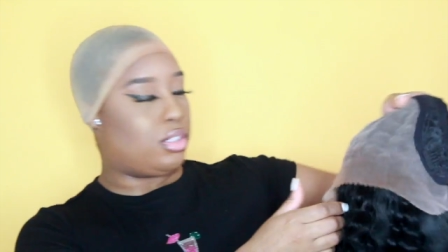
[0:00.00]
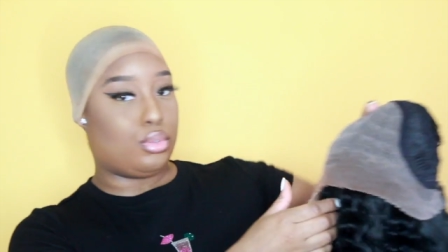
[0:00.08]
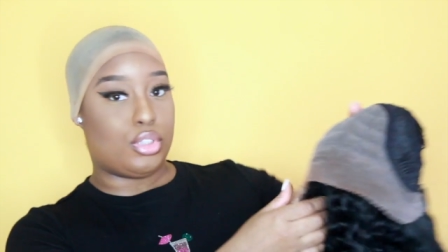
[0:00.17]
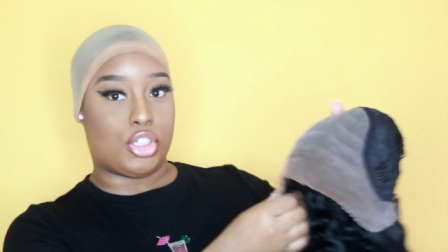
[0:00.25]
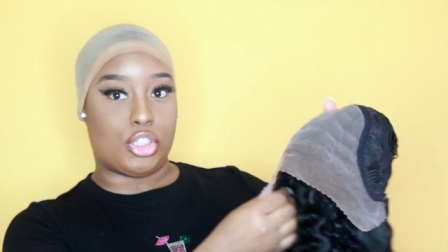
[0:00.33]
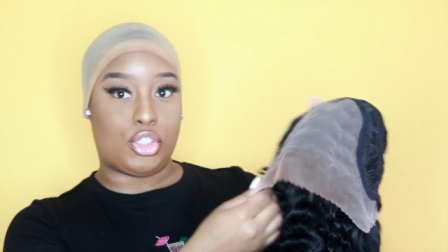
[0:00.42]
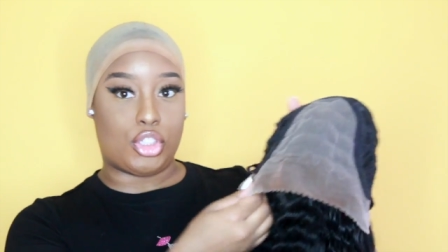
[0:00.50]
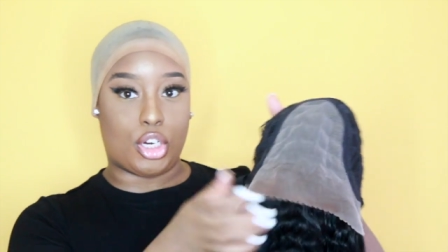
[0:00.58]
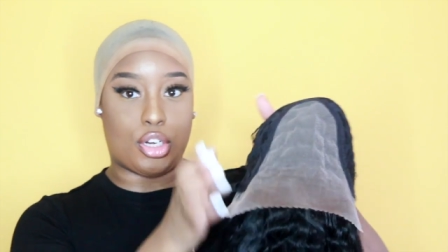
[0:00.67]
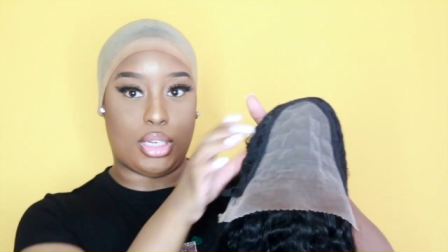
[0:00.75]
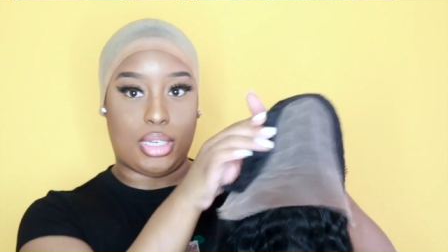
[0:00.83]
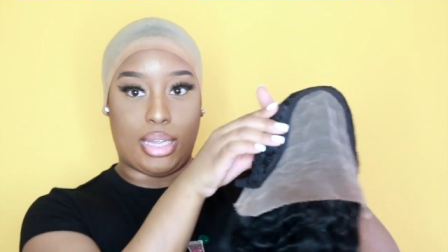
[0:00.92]
You can just
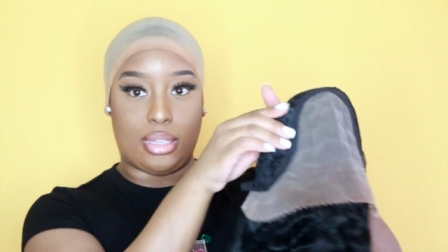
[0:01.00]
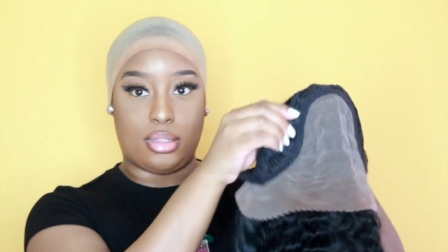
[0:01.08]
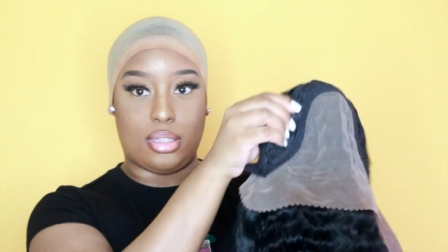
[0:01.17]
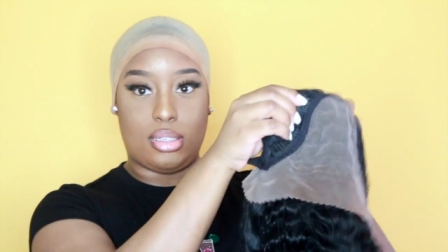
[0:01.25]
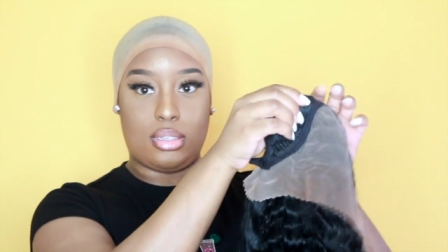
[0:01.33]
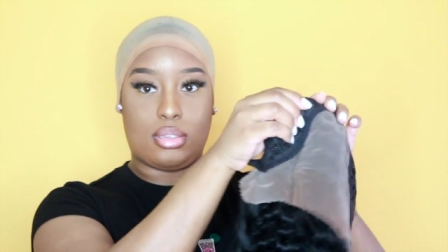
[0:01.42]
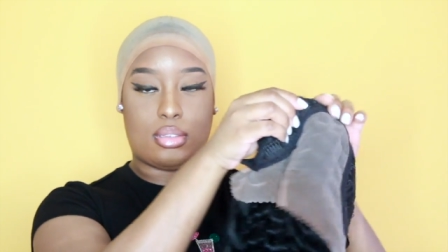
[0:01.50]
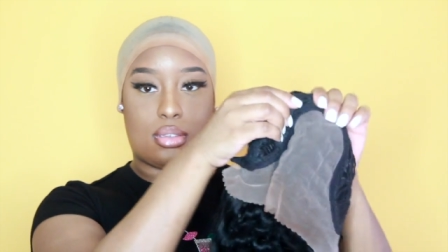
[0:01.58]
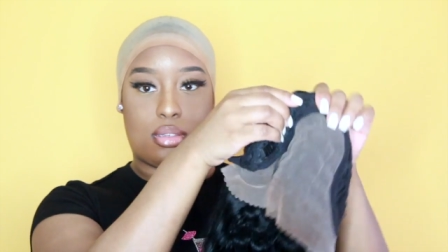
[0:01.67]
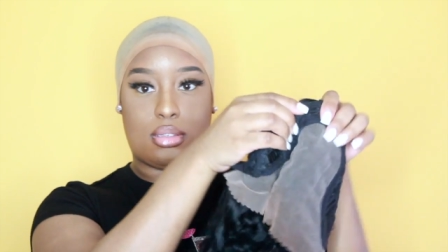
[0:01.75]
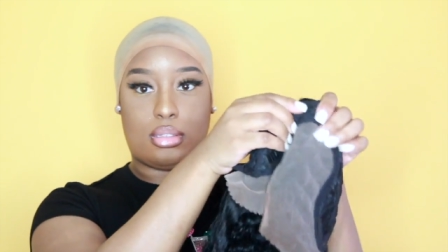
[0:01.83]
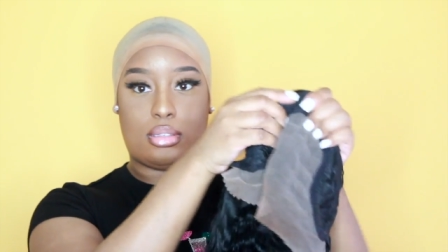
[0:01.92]
turn it like
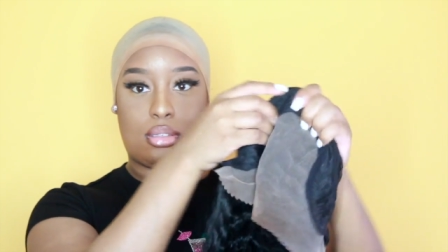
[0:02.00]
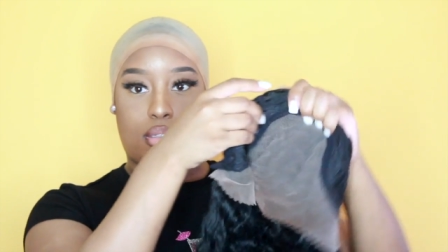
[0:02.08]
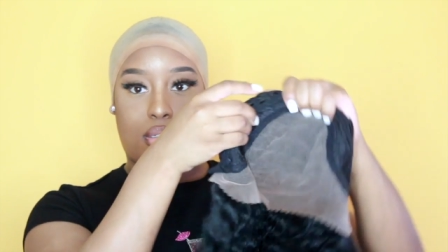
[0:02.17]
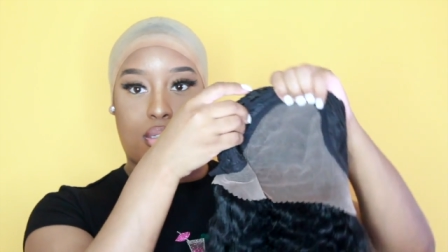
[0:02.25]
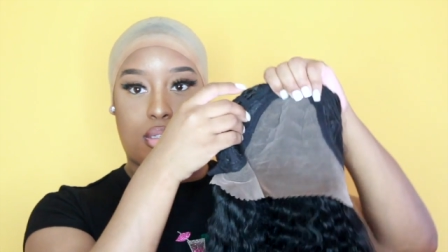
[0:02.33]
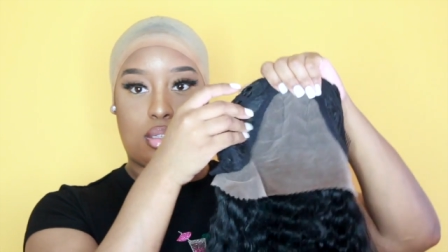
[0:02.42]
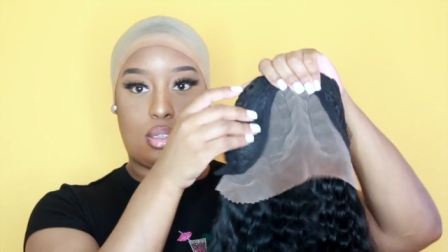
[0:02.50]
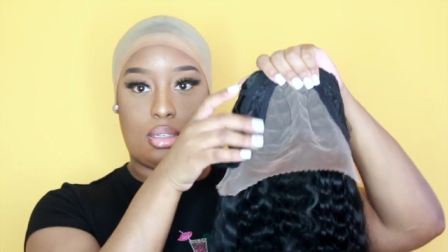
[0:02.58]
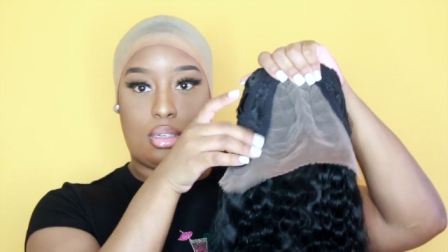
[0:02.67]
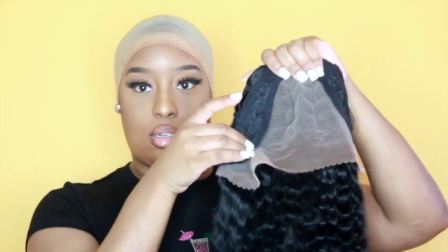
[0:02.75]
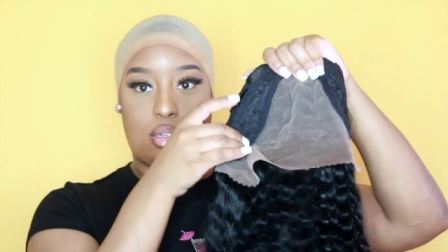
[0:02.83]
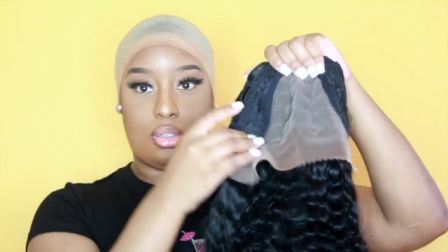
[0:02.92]
this,
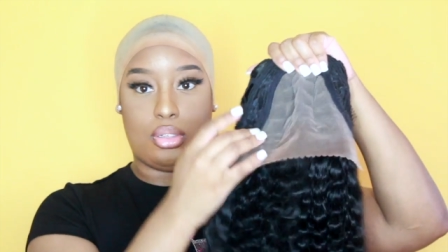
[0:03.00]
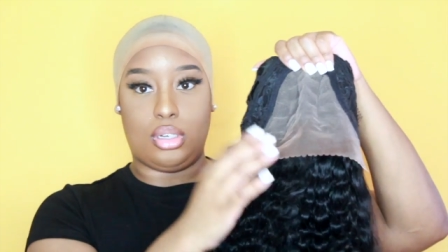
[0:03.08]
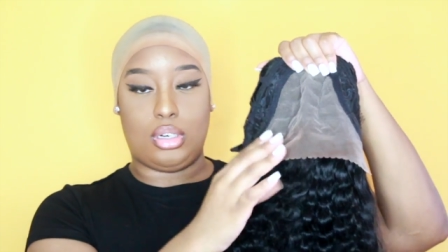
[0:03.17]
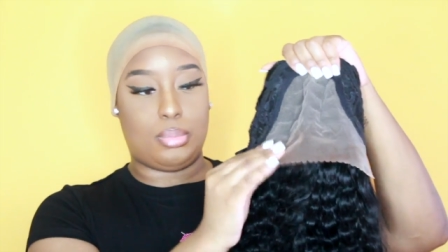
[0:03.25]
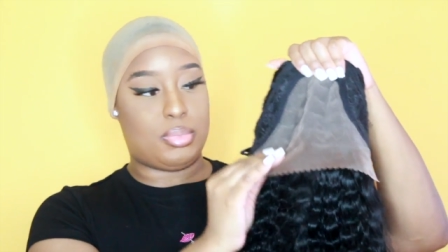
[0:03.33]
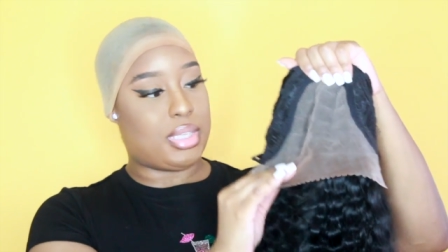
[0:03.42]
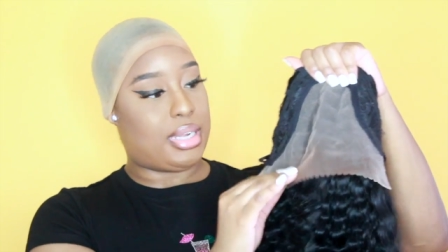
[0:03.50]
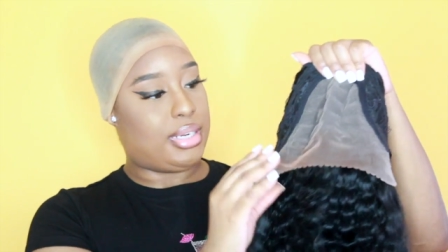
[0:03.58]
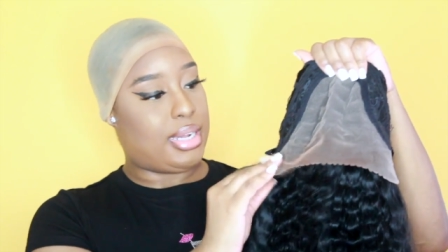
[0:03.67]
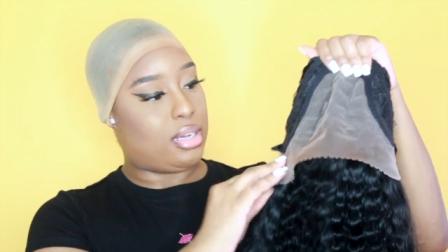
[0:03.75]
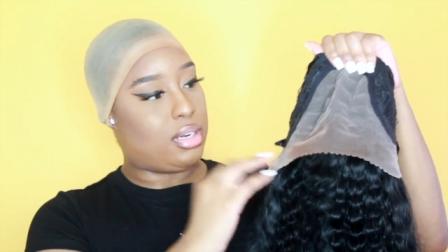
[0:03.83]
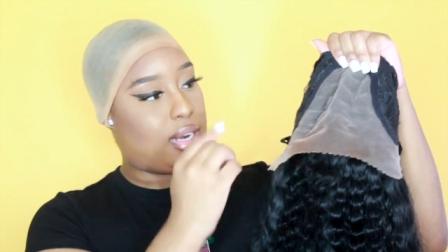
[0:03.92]
you know, upside
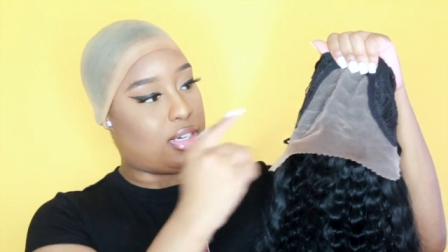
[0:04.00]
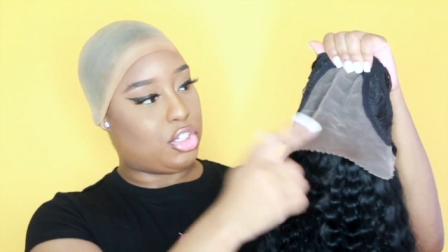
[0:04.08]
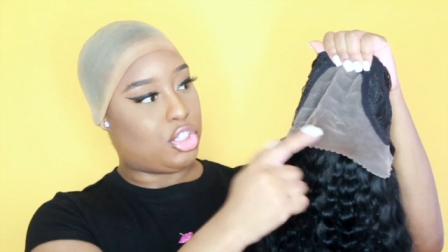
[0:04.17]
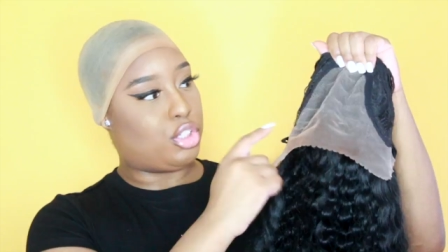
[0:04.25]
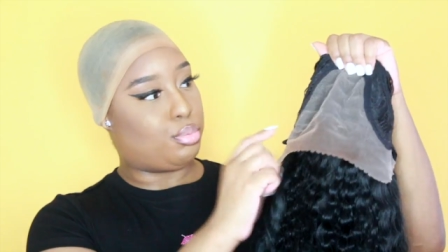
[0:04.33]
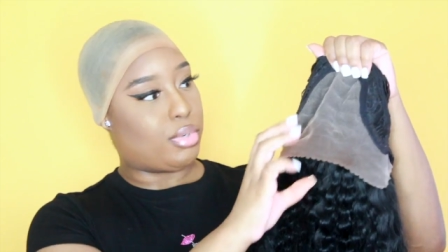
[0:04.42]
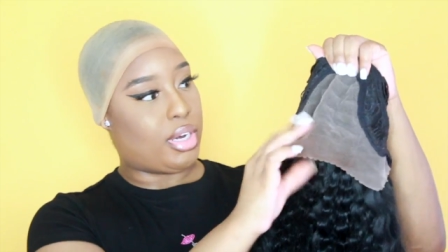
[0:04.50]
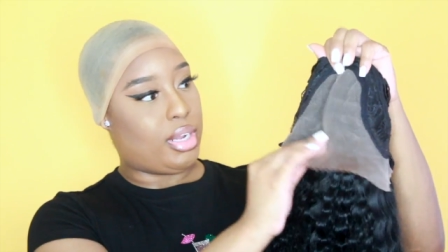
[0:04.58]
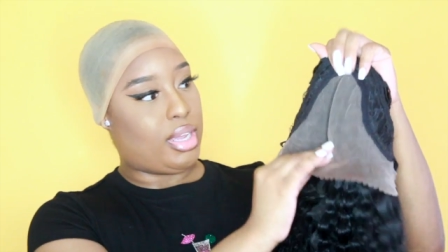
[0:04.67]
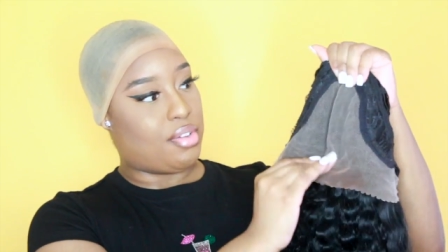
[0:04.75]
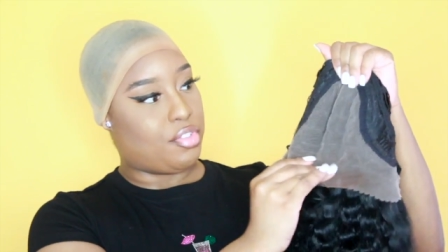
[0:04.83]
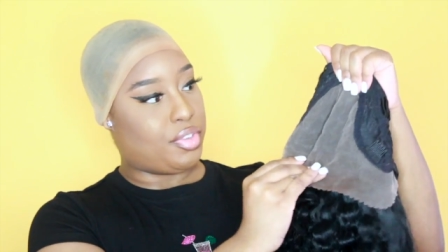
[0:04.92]
down, and I just spray
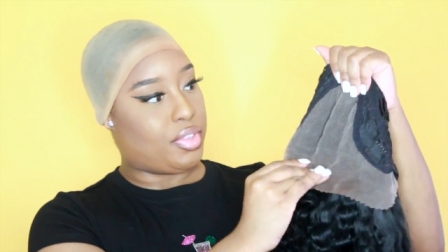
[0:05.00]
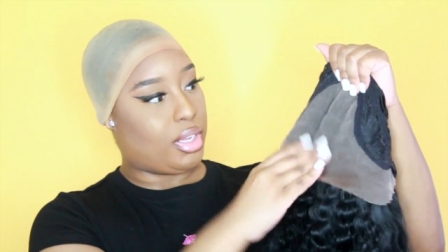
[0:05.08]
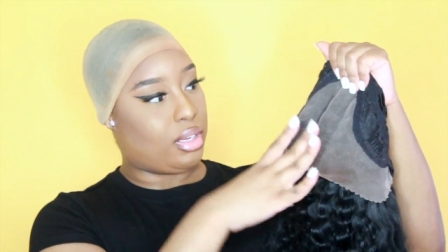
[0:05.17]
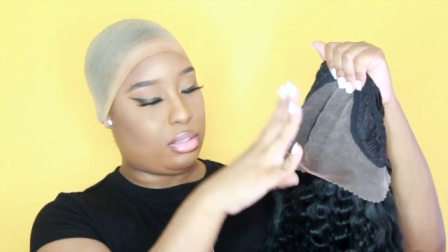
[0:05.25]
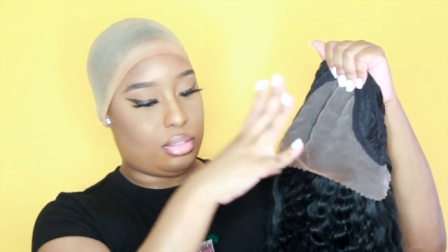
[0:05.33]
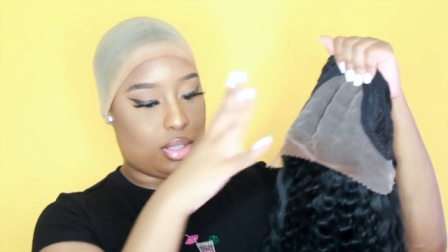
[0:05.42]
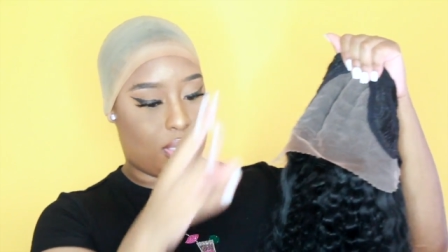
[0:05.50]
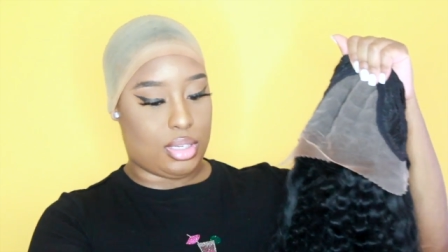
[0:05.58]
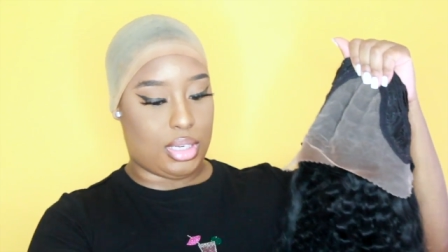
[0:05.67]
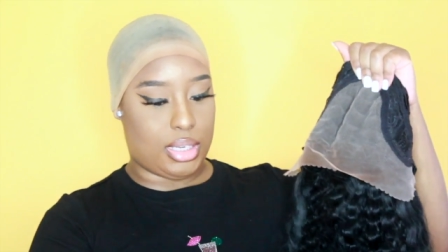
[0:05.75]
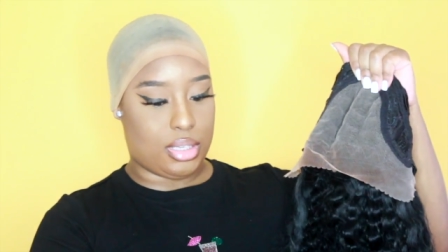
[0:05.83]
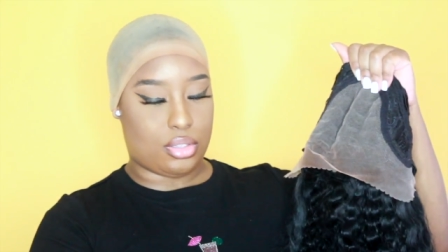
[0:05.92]
everything in the
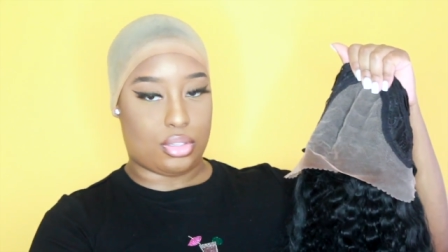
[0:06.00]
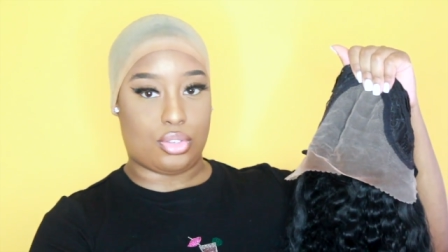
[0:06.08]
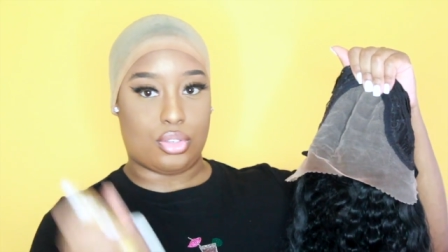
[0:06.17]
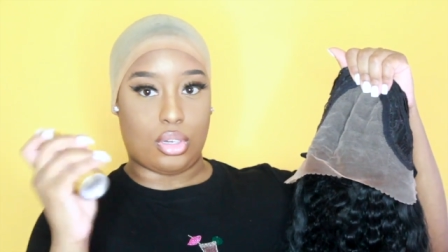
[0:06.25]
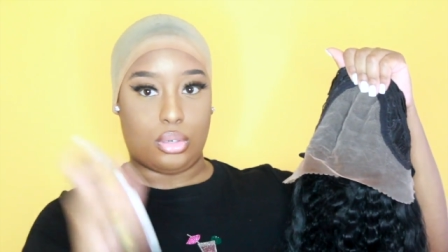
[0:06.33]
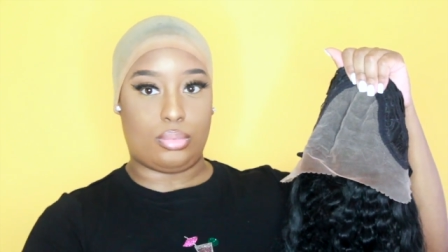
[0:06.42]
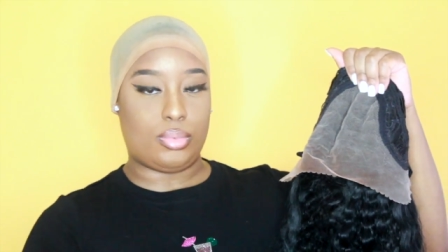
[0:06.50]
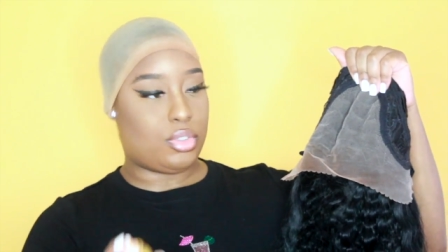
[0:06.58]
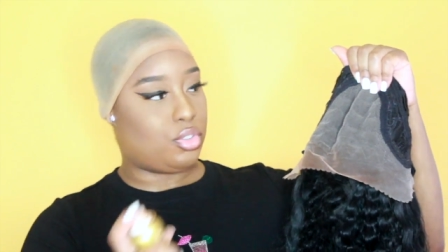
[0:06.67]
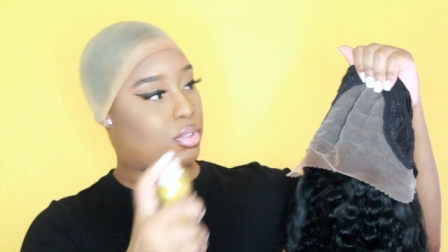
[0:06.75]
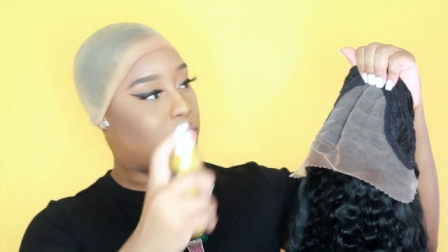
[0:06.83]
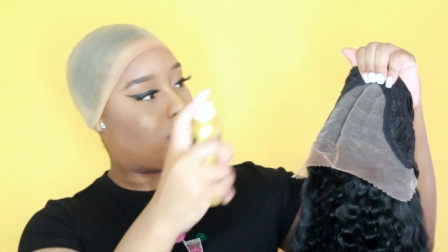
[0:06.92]
lace. So
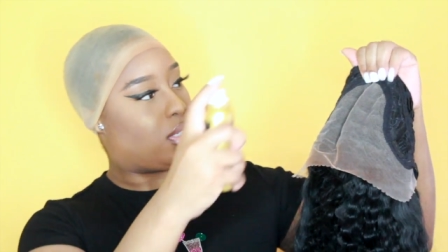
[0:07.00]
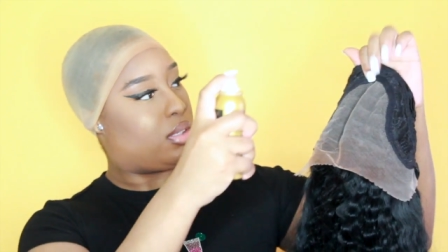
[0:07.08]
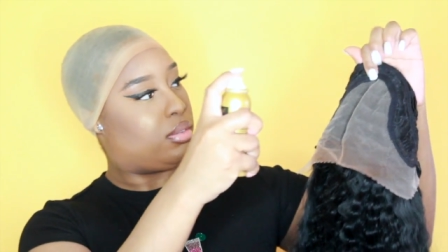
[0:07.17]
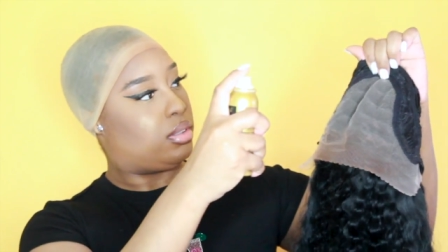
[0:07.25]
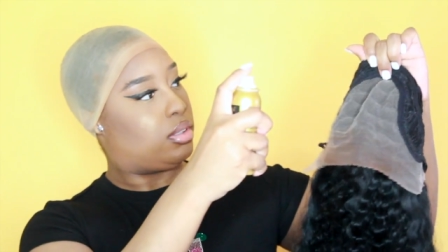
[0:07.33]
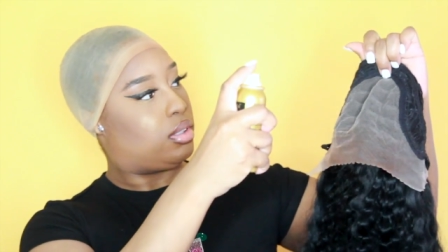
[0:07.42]
let's see.